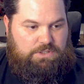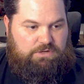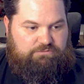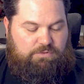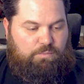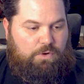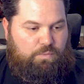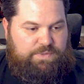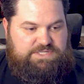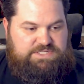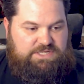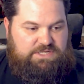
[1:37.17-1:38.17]
from what
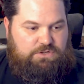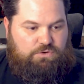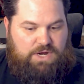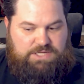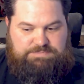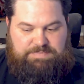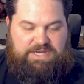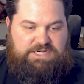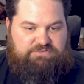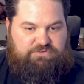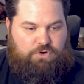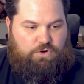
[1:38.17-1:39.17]
we see across many
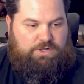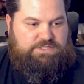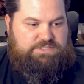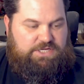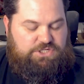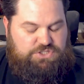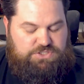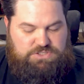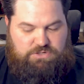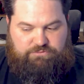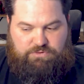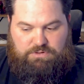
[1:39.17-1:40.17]
different organizations
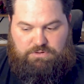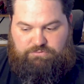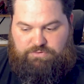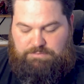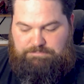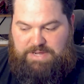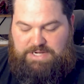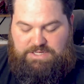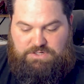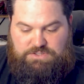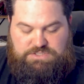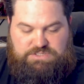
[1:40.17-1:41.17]
over many
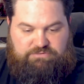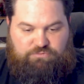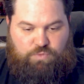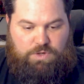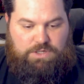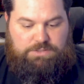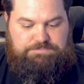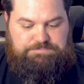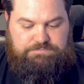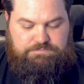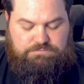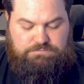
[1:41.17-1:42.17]
years of work,
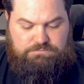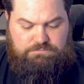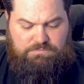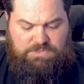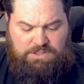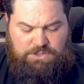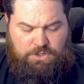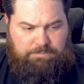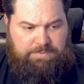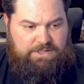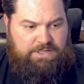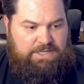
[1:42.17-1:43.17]

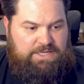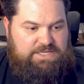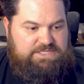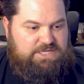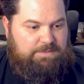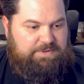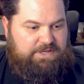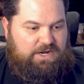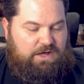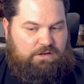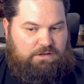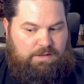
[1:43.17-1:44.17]
but summing it
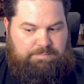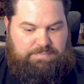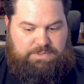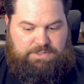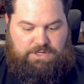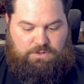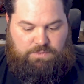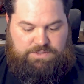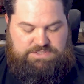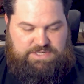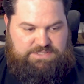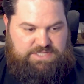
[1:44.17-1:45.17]
all up,
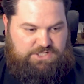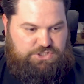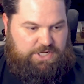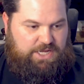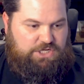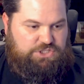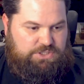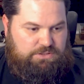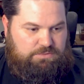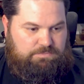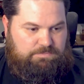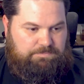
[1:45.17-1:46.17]
it's
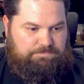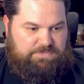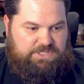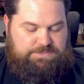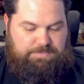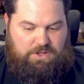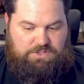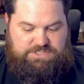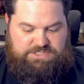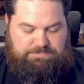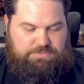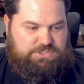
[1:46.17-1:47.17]
education, it's
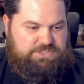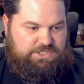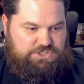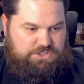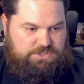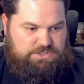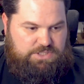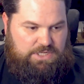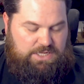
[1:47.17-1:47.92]
policies and procedures.